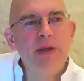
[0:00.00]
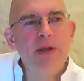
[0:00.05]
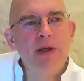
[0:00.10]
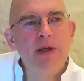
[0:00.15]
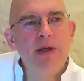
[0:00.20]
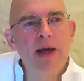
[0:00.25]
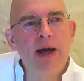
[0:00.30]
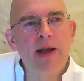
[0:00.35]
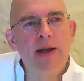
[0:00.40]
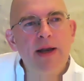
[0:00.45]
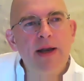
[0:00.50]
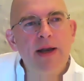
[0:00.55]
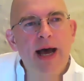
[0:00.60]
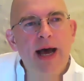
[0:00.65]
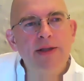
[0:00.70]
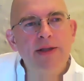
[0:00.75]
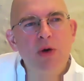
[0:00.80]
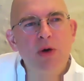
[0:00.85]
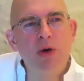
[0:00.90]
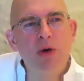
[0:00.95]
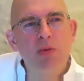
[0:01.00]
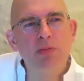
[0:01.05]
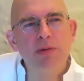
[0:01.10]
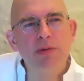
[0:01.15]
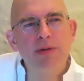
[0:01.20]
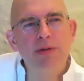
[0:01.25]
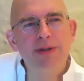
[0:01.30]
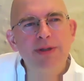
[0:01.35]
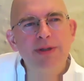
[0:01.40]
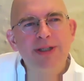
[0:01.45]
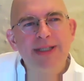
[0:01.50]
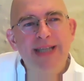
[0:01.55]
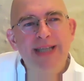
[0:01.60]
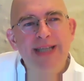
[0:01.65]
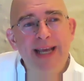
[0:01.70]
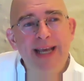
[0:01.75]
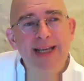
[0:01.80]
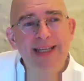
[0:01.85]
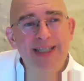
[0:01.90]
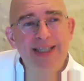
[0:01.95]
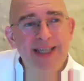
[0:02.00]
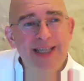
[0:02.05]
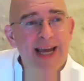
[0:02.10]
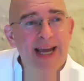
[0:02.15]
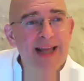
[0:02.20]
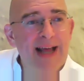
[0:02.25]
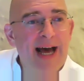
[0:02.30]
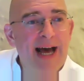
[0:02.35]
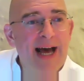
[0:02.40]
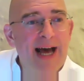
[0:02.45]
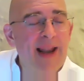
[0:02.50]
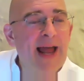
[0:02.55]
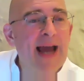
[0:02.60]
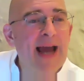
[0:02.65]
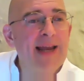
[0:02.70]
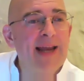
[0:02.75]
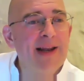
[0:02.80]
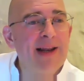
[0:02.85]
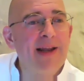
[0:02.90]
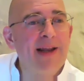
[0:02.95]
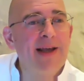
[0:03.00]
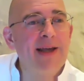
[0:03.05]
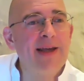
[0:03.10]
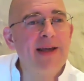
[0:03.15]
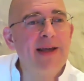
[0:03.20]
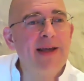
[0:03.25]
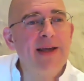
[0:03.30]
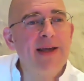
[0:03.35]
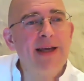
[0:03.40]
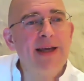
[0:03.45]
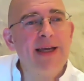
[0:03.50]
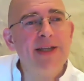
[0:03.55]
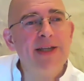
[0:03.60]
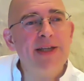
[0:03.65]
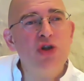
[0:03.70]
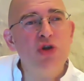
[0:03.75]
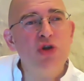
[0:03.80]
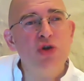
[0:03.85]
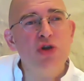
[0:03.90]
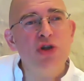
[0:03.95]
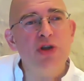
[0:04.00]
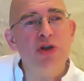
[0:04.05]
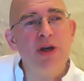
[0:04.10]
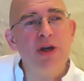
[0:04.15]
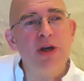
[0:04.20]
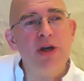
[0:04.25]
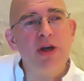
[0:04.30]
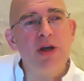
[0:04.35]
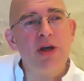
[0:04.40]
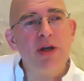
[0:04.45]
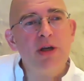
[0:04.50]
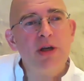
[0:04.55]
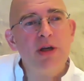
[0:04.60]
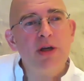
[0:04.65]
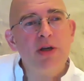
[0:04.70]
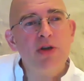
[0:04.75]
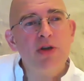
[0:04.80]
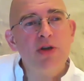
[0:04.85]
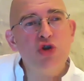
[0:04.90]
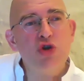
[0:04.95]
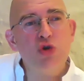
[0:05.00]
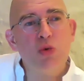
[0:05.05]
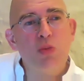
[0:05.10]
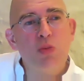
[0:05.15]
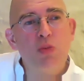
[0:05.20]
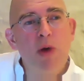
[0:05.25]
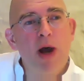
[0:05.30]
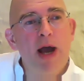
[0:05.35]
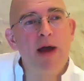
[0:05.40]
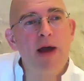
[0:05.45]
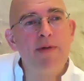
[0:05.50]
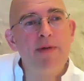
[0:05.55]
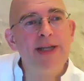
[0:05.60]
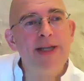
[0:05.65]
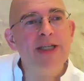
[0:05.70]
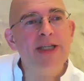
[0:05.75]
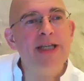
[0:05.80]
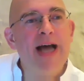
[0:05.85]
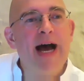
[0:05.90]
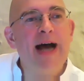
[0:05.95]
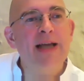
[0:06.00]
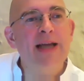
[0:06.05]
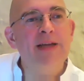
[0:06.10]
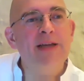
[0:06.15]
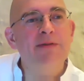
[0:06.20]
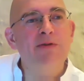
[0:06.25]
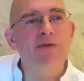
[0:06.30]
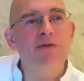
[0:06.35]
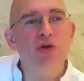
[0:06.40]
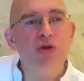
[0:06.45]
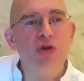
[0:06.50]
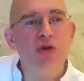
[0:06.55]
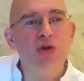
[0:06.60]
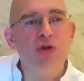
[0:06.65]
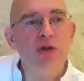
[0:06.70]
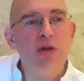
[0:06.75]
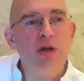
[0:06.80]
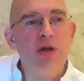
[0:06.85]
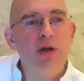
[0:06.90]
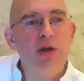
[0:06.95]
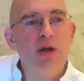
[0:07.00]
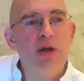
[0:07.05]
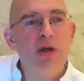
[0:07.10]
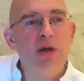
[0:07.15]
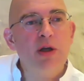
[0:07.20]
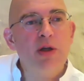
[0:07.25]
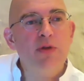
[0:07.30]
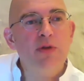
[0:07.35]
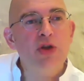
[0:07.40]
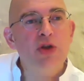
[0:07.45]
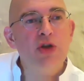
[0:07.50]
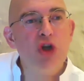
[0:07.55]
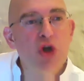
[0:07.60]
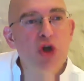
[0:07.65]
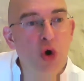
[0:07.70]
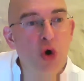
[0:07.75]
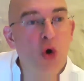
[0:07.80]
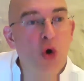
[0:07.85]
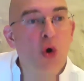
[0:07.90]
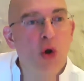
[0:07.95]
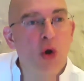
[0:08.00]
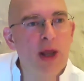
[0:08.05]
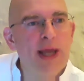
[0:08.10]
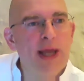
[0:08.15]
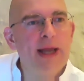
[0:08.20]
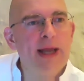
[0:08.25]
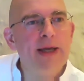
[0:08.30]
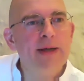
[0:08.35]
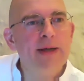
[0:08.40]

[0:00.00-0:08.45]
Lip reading: And I don't say that lightly. It's just that somewhere inside of us, there's a calling.